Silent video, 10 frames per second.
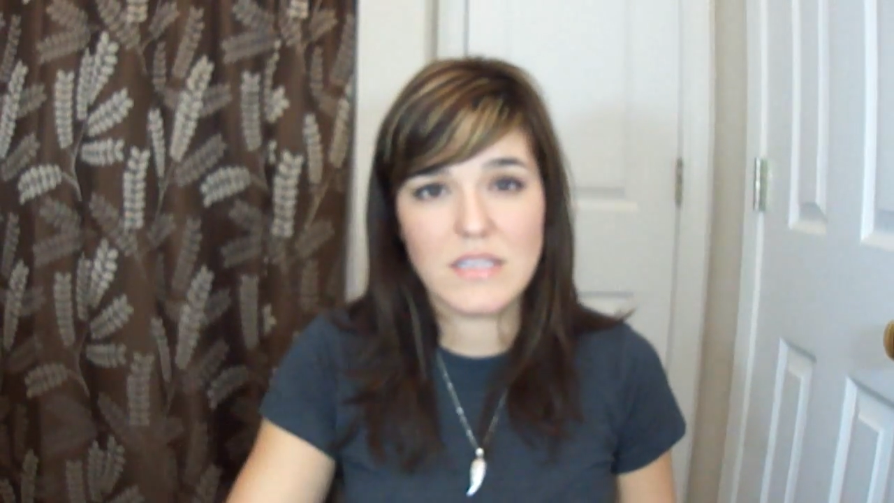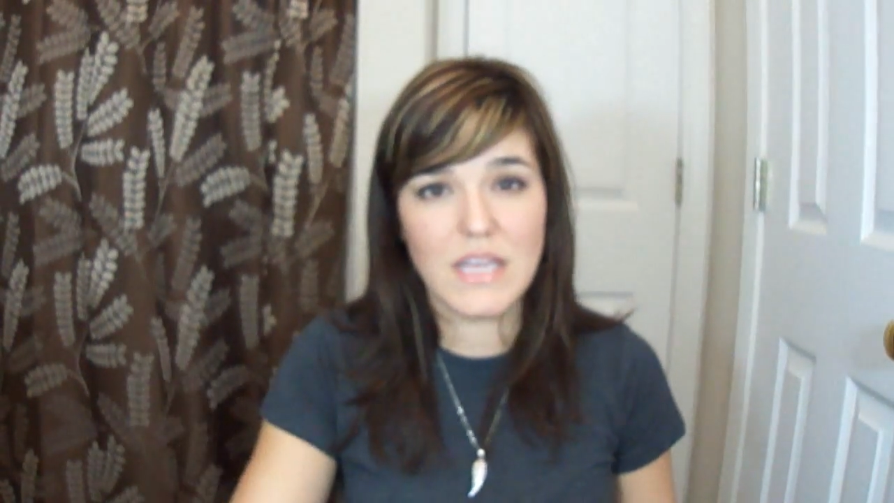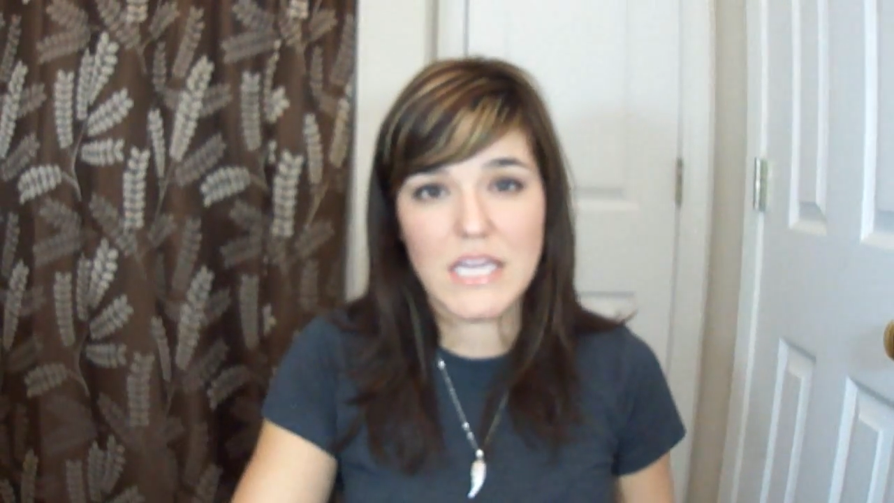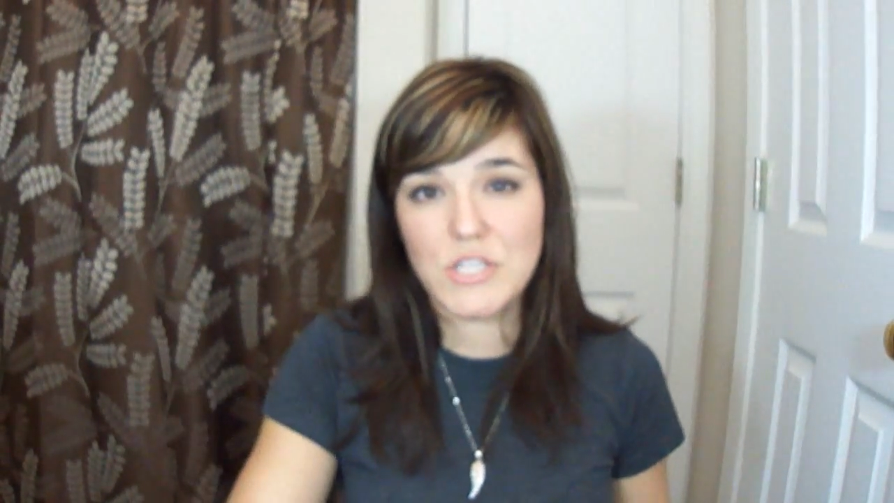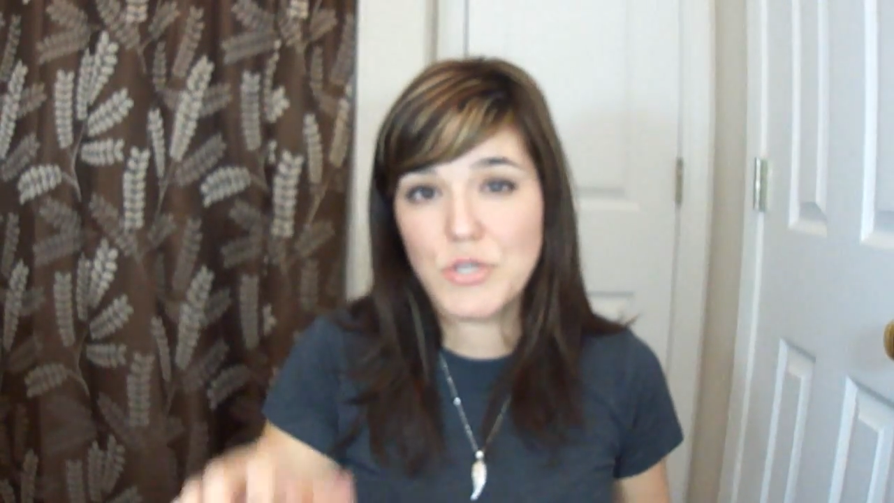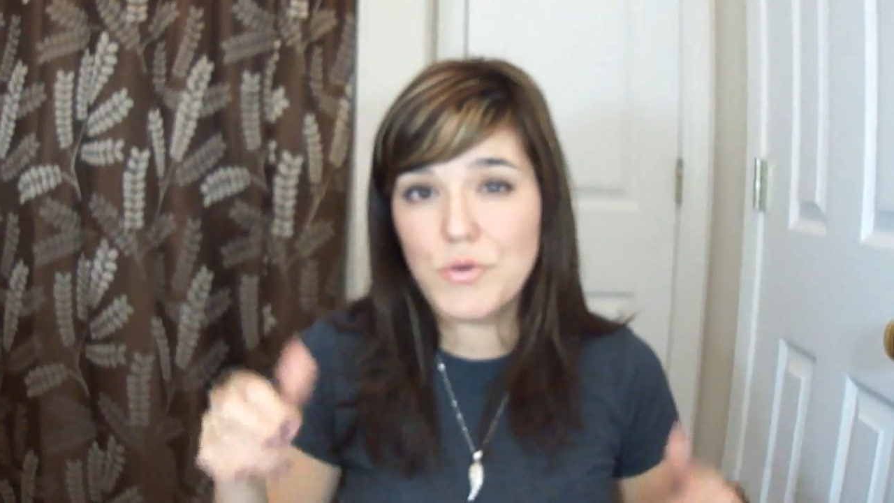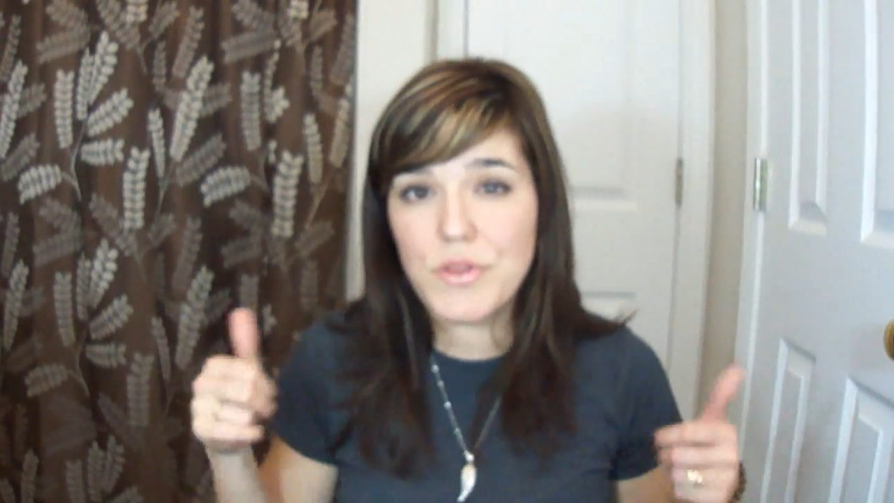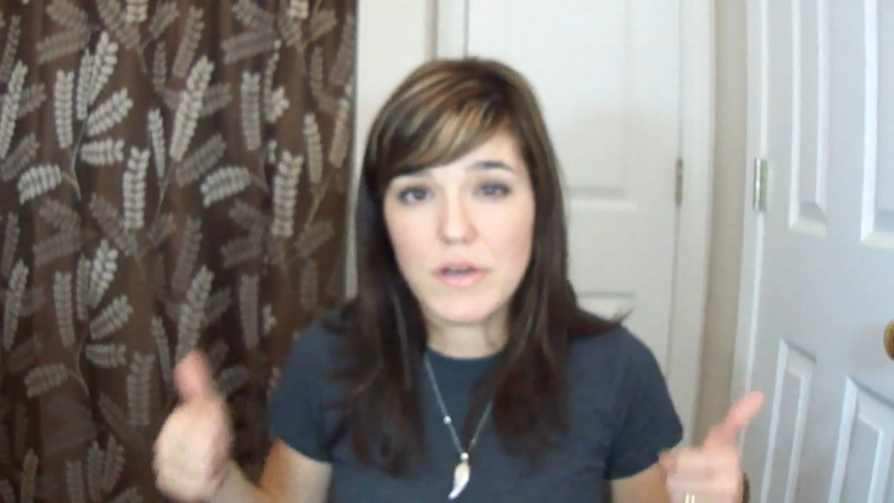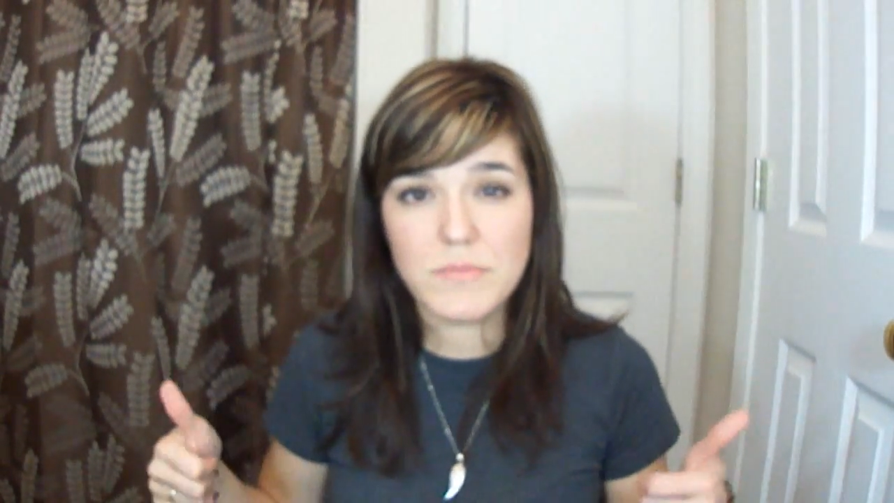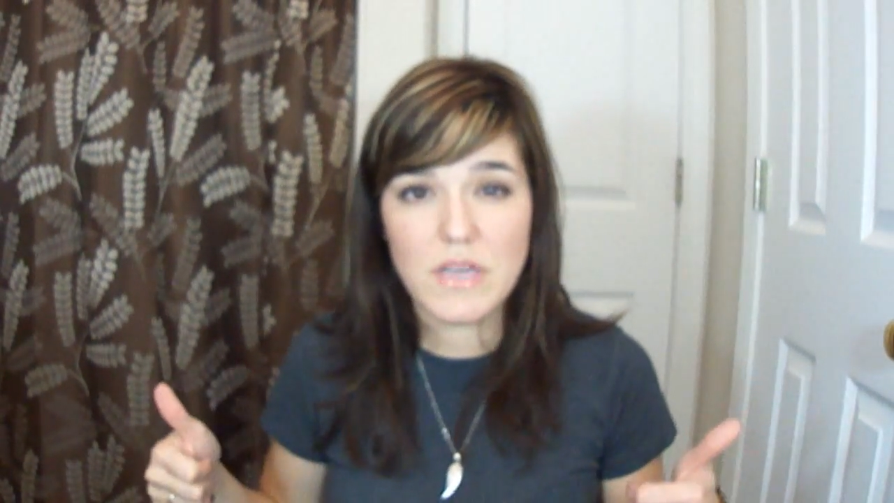like 2
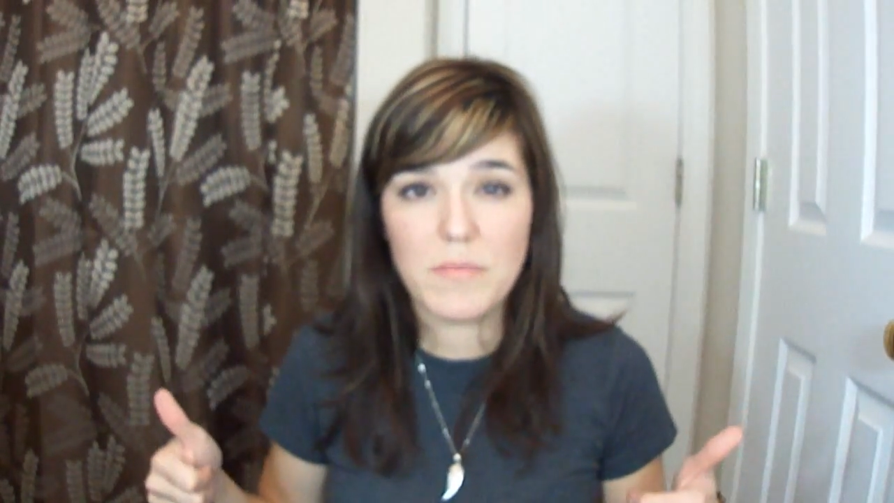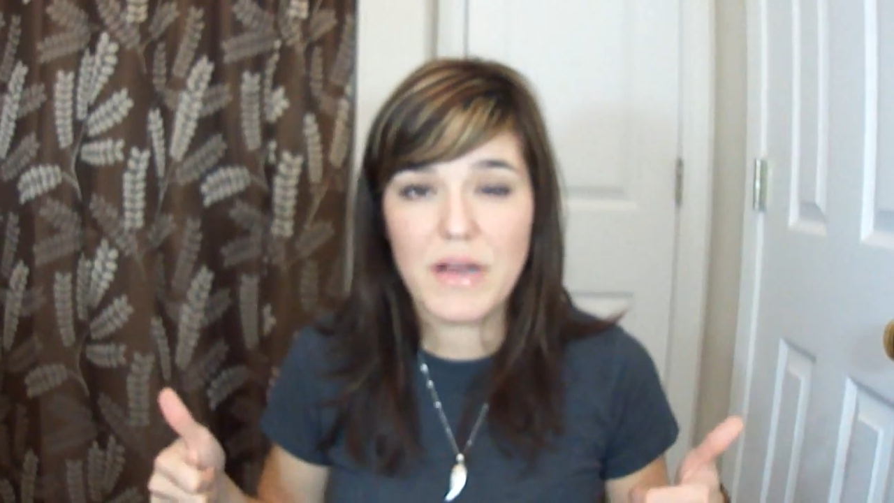thumbs up.